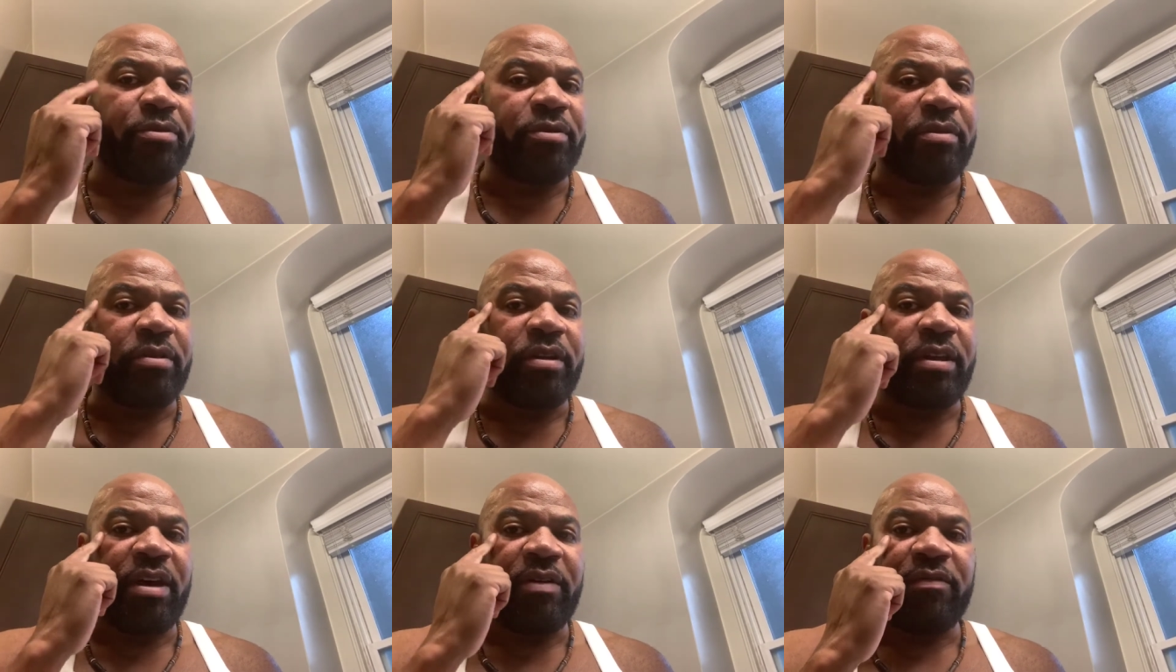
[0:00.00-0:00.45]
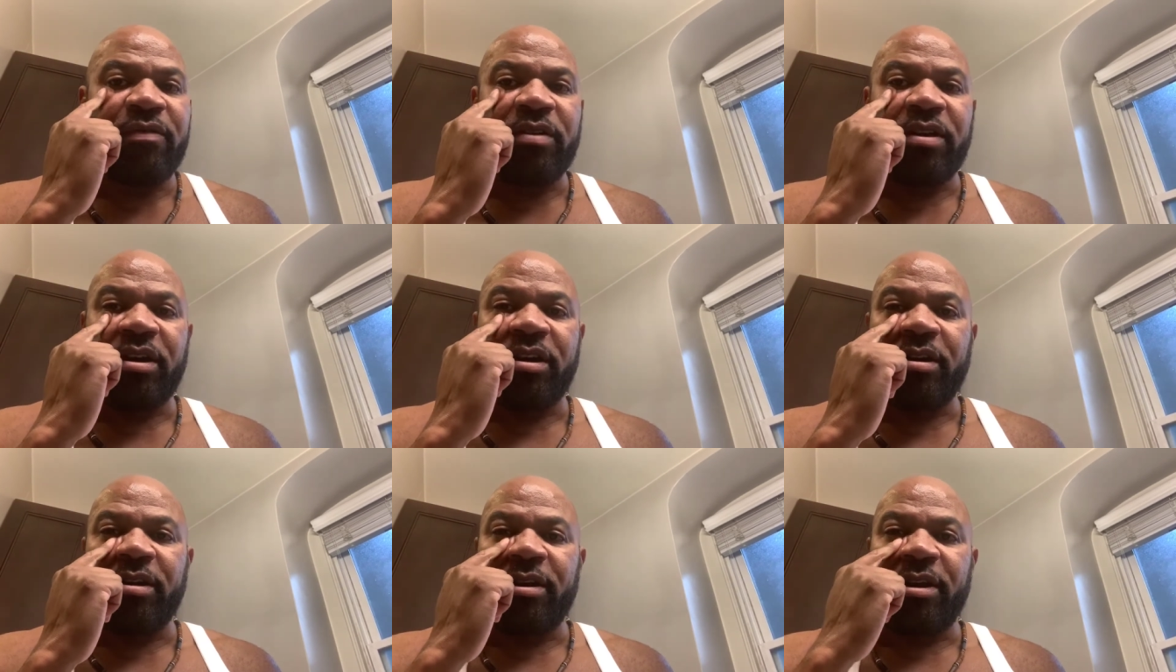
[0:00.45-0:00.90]
So
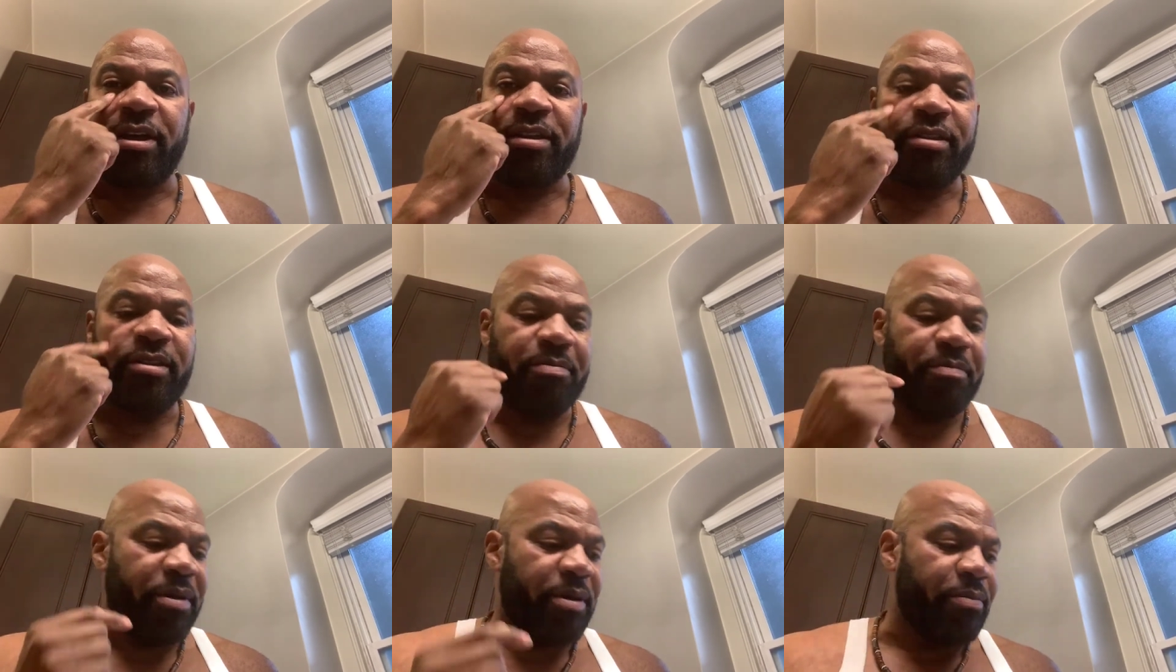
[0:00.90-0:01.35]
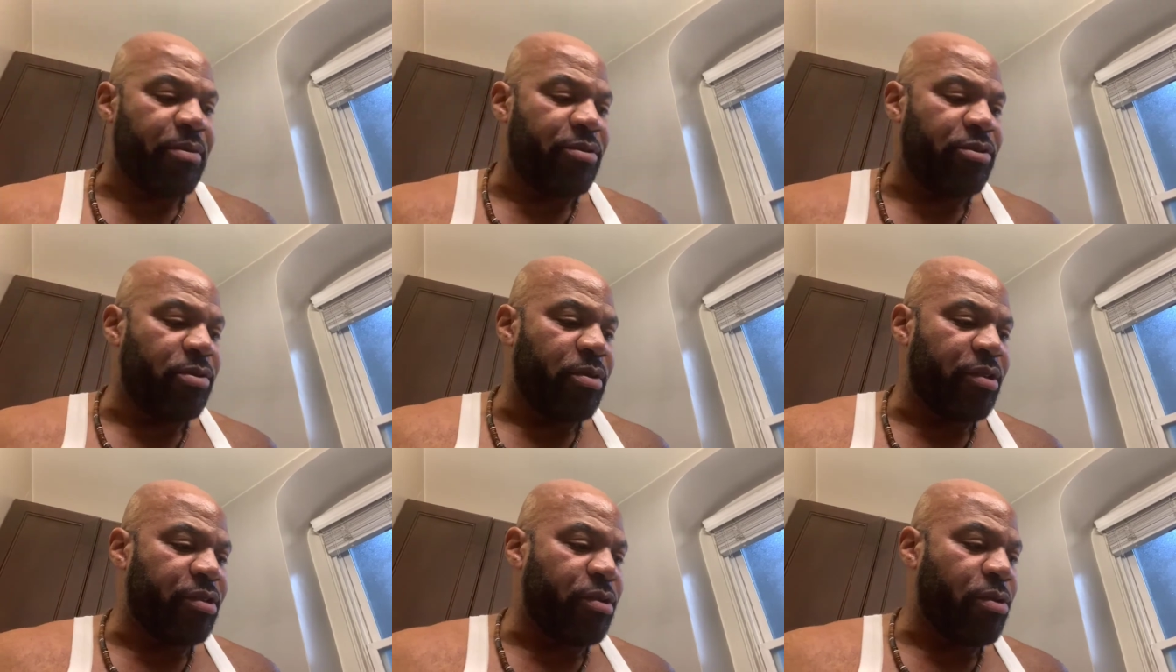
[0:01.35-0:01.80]
definitely let the pimple
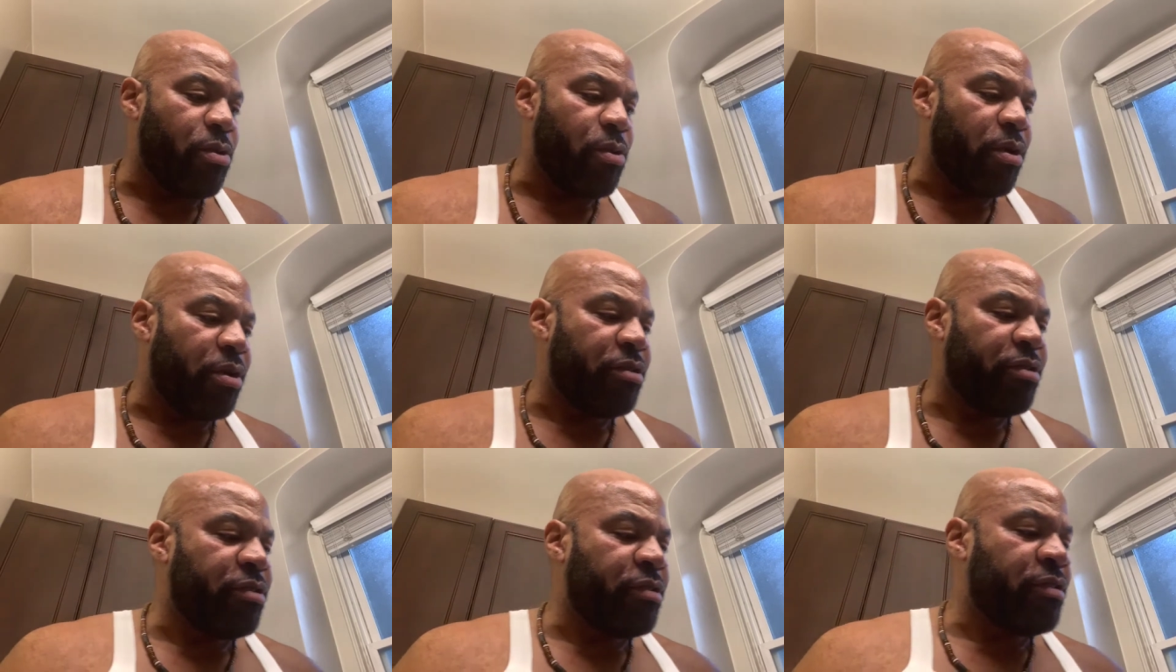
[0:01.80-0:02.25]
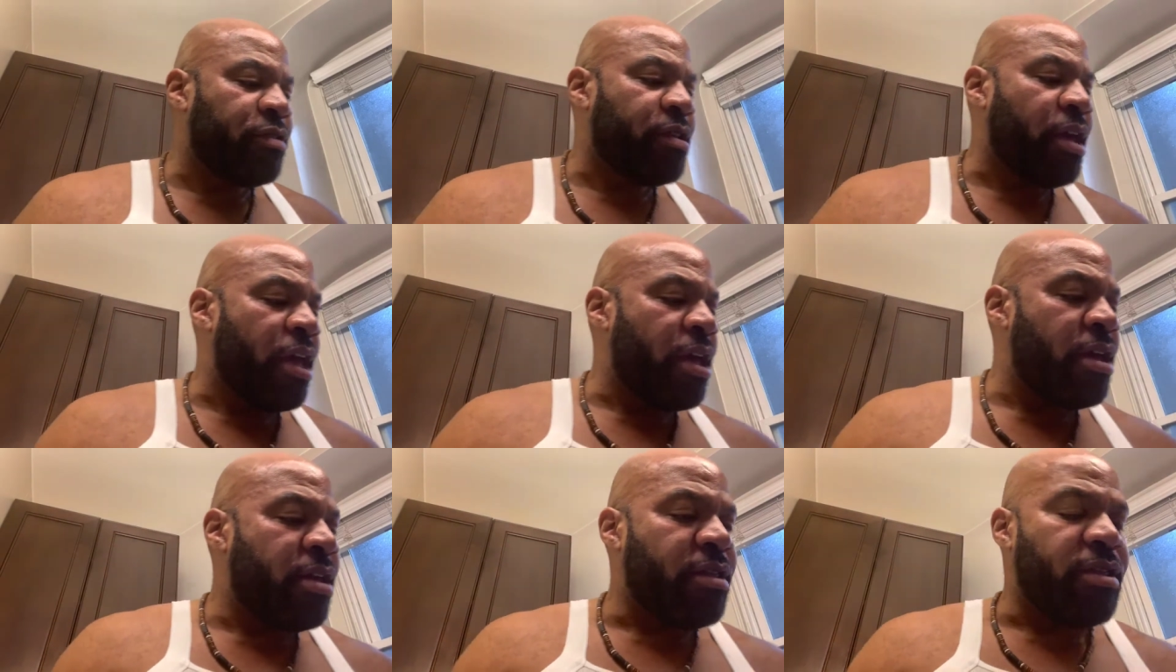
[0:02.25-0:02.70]
do its course.
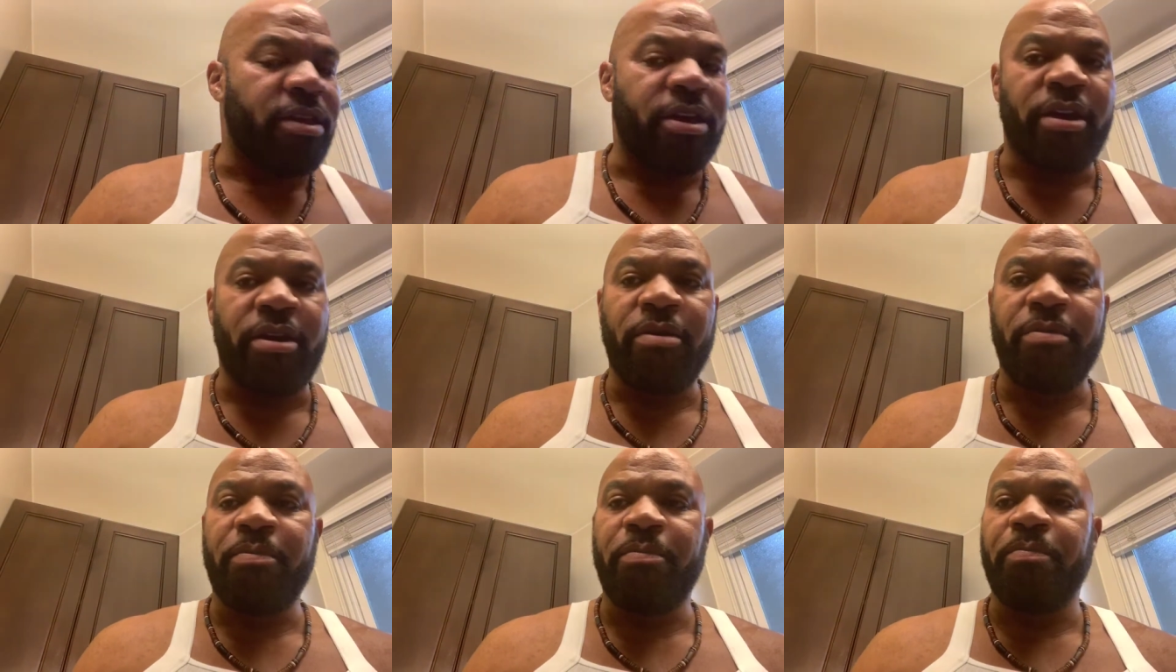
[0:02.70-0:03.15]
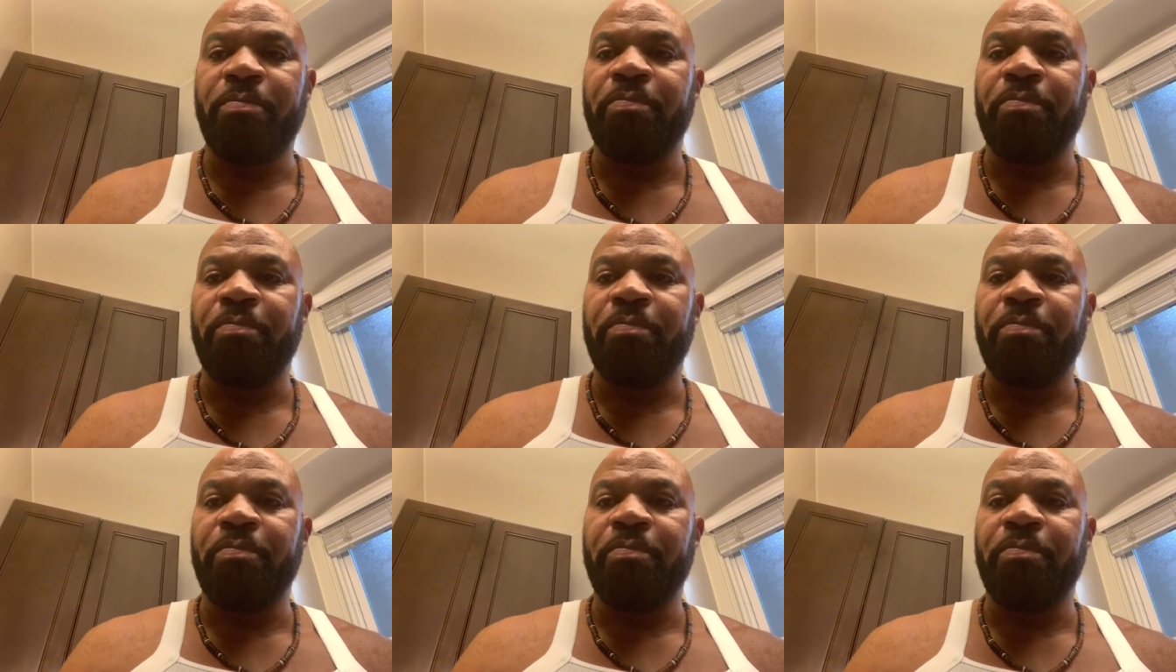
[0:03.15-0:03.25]
There.